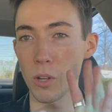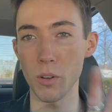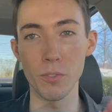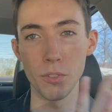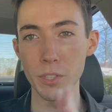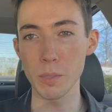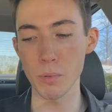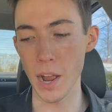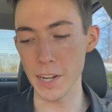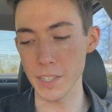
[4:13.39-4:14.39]
hopefully
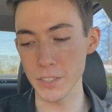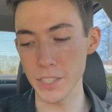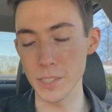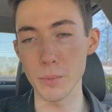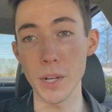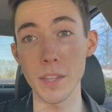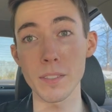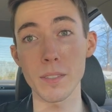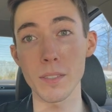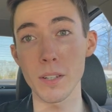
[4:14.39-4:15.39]
sporadically in a way
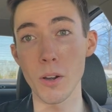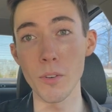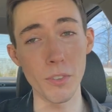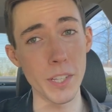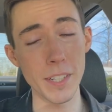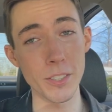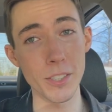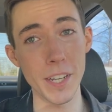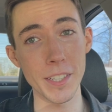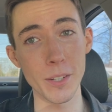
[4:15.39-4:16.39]
that's hopefully
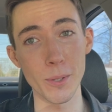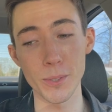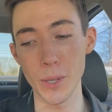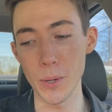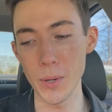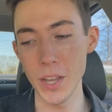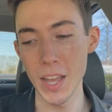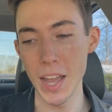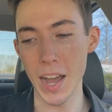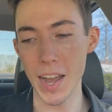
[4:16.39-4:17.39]
entertaining. Also,
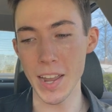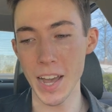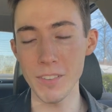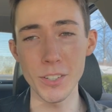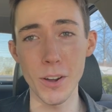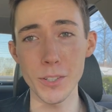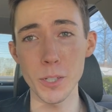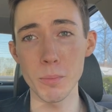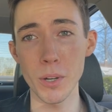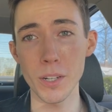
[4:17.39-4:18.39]
I have an
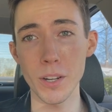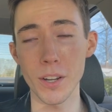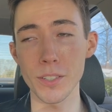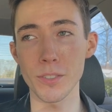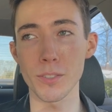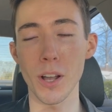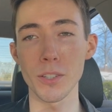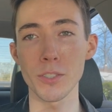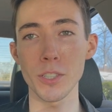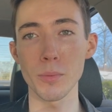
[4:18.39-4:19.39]
audiobook on
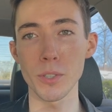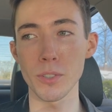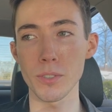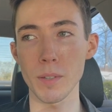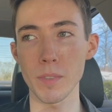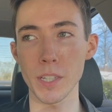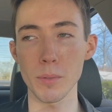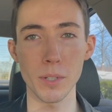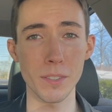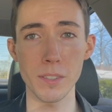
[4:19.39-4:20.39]
astrology, which is something I
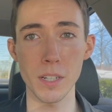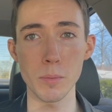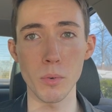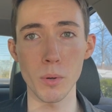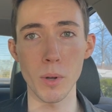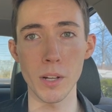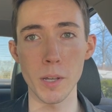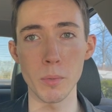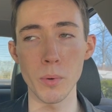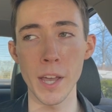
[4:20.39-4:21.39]
want to study more while
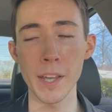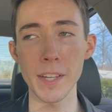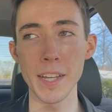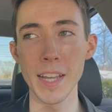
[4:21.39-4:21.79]
I'm away.